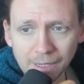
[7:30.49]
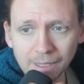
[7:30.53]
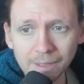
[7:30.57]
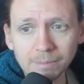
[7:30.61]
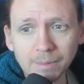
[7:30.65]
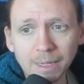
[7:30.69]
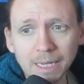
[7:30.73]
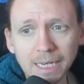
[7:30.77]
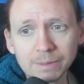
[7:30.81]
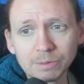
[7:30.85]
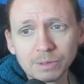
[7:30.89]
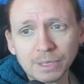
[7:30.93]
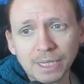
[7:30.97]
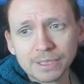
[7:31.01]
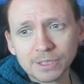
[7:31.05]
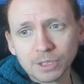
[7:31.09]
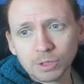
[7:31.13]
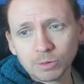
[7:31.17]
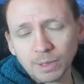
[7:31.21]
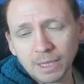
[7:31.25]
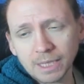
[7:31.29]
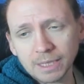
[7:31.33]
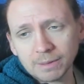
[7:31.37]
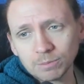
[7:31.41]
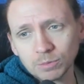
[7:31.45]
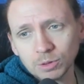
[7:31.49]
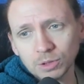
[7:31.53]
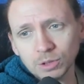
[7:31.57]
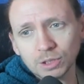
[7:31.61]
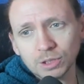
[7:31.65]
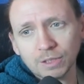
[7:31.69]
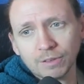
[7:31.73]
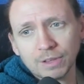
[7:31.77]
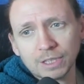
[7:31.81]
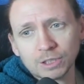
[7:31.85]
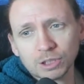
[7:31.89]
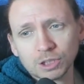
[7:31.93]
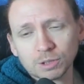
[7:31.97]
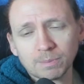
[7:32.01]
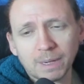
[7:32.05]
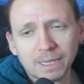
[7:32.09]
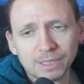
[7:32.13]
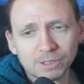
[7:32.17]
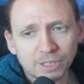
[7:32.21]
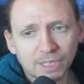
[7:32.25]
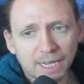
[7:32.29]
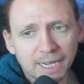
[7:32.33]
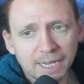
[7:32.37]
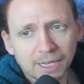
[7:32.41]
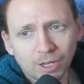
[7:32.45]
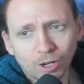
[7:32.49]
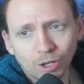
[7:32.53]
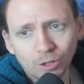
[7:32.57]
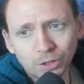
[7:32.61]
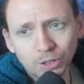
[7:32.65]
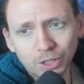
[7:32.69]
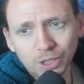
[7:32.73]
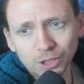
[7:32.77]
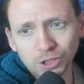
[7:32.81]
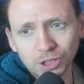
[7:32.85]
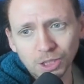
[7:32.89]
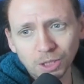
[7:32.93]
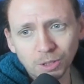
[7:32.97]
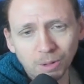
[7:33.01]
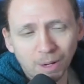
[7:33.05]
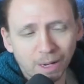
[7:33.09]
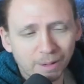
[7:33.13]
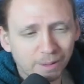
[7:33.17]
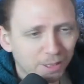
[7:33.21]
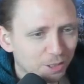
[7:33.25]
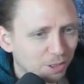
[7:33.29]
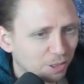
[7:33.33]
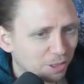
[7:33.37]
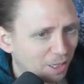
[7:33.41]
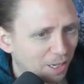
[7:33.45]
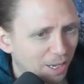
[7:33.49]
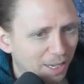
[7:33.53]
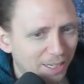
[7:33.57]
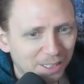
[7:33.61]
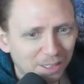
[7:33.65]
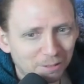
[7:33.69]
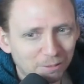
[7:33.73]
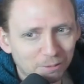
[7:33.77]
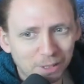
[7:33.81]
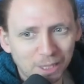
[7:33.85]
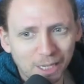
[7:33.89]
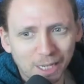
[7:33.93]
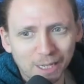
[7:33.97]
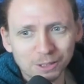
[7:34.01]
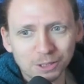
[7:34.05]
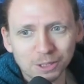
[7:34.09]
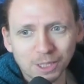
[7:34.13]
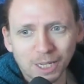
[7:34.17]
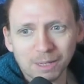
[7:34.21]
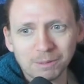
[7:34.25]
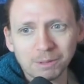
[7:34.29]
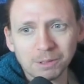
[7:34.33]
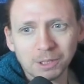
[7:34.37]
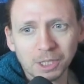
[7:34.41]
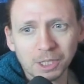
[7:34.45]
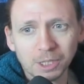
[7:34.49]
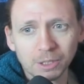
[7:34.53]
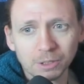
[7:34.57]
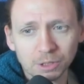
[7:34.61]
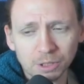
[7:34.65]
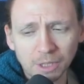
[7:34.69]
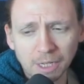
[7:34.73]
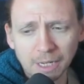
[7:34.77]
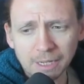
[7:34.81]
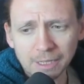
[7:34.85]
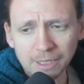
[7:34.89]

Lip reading: My name's Alice Williams. That's my take on the issue. I'm going to start ending videos like I'm on the news.